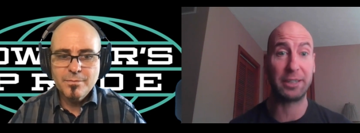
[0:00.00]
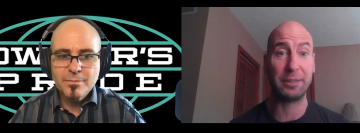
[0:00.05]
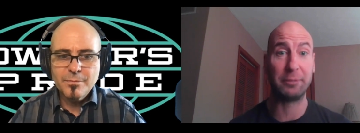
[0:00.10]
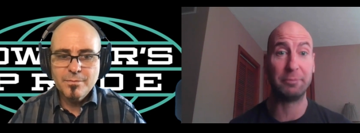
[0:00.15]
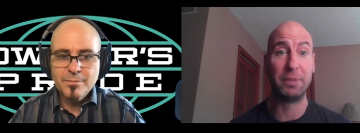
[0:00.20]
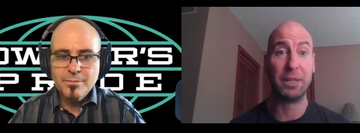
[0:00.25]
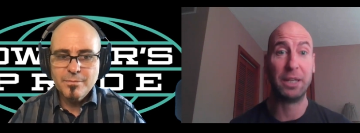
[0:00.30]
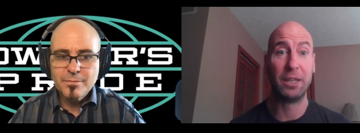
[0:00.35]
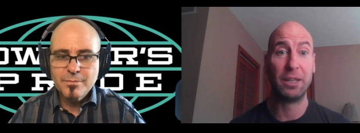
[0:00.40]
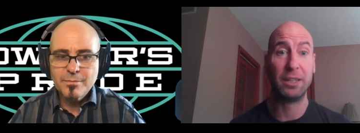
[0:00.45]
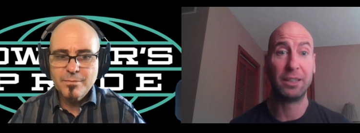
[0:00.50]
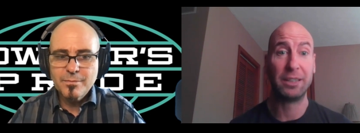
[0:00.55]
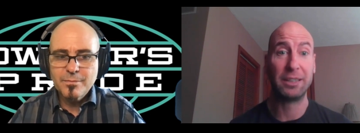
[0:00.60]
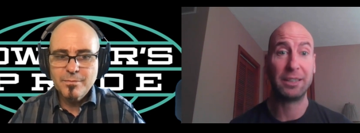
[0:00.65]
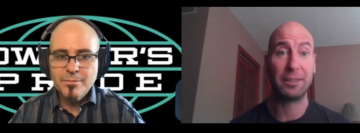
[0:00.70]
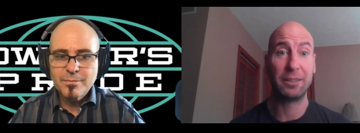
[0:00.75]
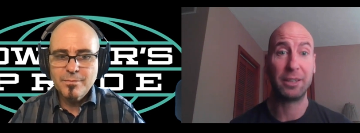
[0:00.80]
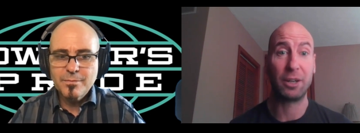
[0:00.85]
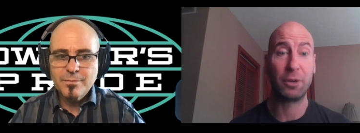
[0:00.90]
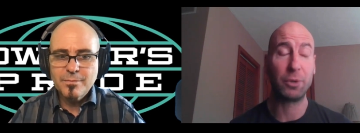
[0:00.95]
Speaker 1: Um,
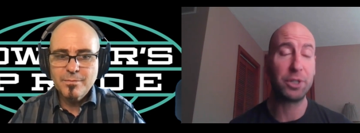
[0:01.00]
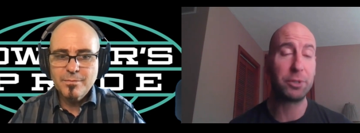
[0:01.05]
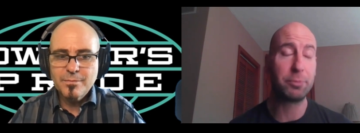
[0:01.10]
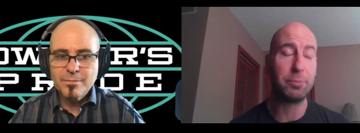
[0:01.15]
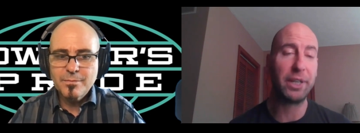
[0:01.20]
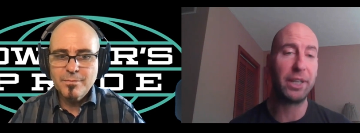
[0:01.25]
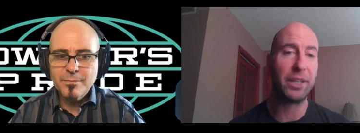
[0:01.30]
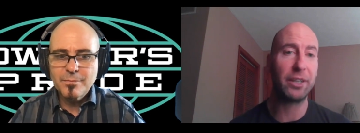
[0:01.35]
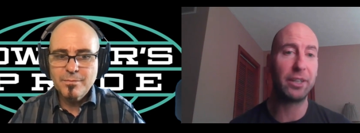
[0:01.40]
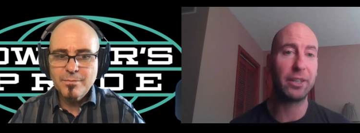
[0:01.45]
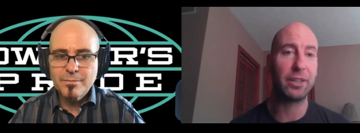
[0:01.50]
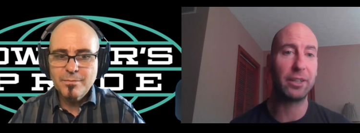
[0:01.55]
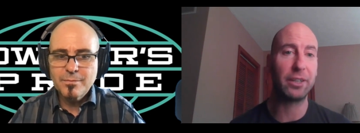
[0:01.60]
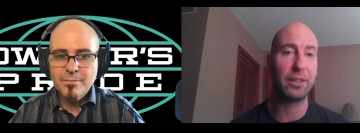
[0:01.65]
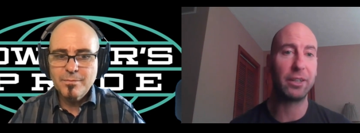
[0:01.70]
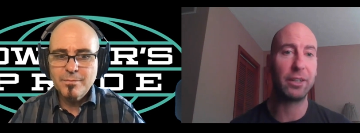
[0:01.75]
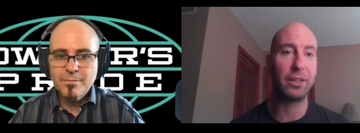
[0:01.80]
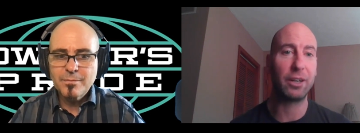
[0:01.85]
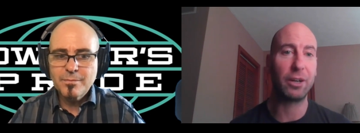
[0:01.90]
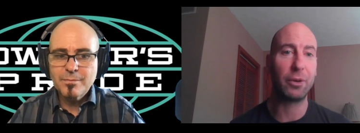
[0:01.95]
always
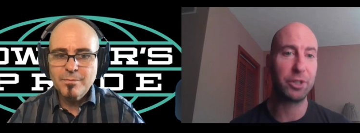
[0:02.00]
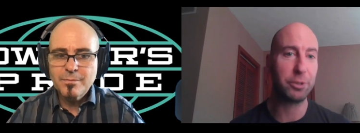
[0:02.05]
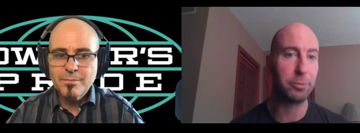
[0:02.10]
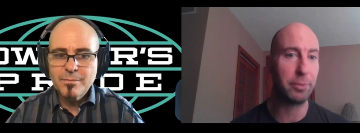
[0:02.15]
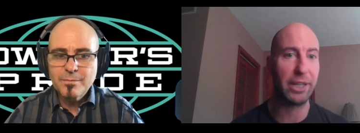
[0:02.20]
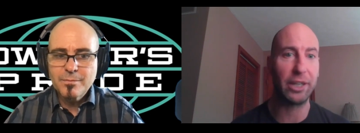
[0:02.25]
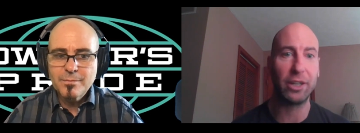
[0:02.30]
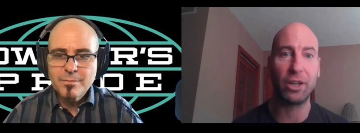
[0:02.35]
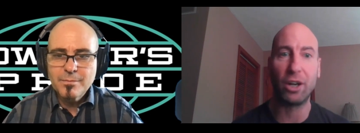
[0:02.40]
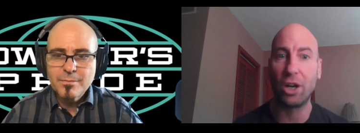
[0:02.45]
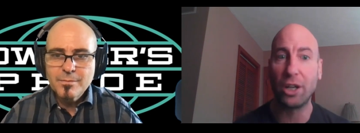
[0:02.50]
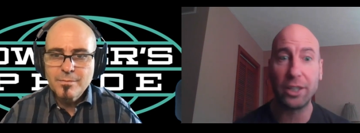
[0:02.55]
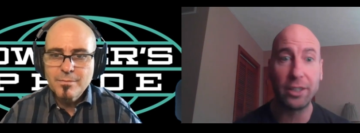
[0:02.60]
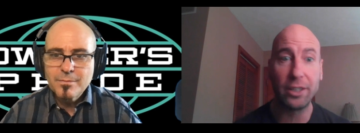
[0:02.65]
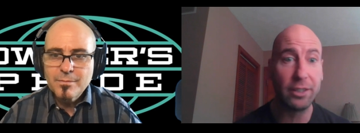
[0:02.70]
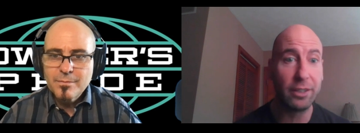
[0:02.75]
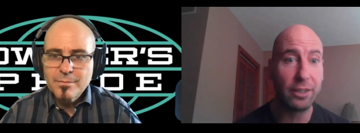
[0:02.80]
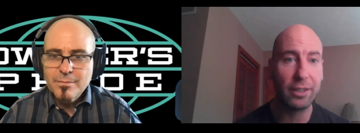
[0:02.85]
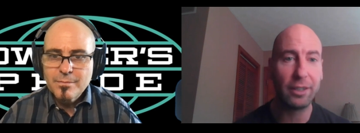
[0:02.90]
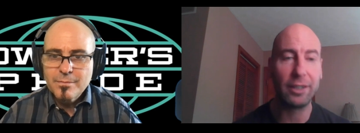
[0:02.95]
being always being
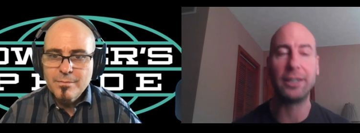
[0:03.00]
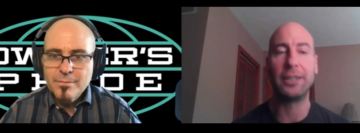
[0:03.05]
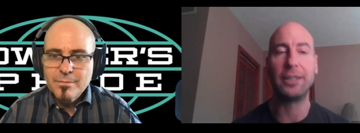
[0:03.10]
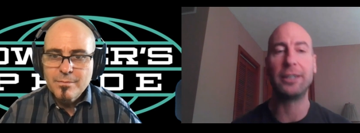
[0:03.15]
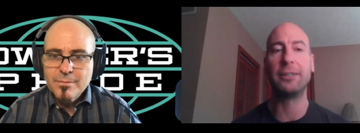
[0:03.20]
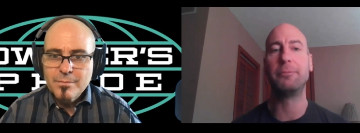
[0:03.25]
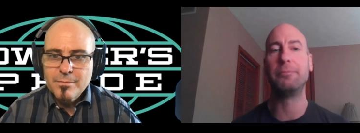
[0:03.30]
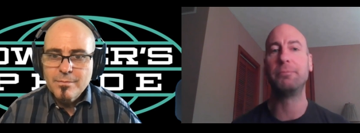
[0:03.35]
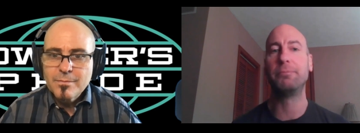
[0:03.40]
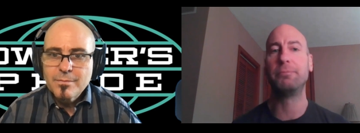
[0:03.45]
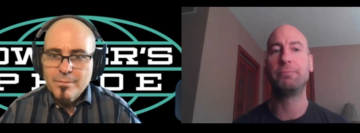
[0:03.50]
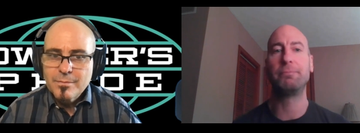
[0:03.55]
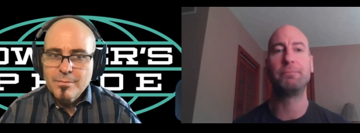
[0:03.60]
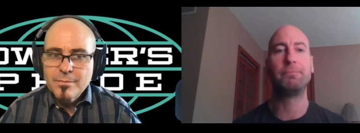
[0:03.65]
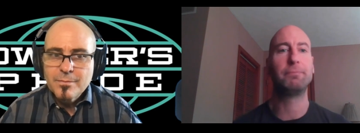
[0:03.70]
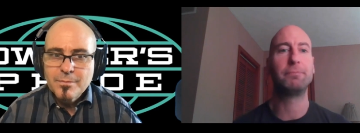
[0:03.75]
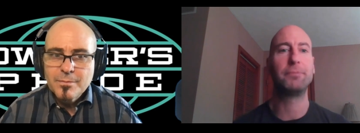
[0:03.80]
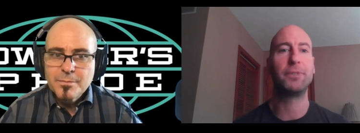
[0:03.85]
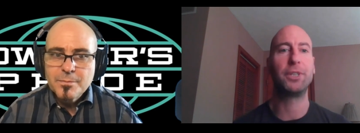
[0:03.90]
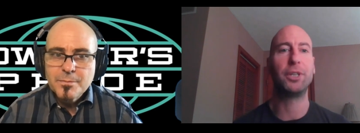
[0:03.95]
on. Um,
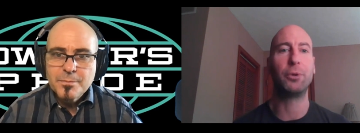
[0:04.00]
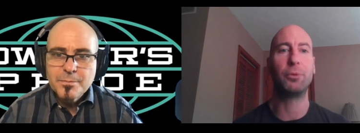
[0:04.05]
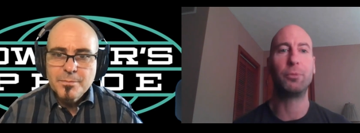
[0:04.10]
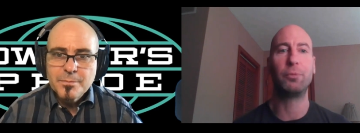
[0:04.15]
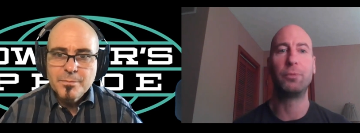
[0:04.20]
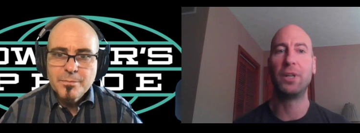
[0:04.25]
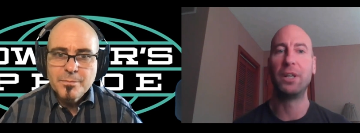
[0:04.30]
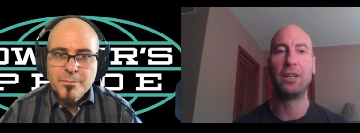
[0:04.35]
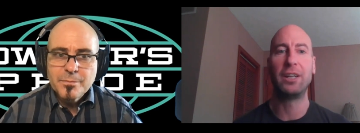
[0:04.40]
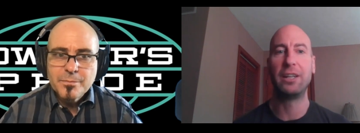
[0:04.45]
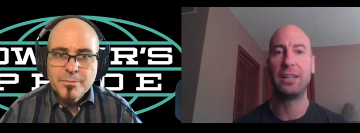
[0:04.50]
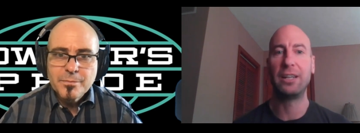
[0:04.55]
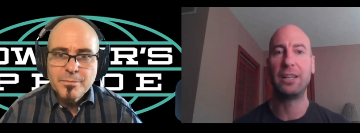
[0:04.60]
you know,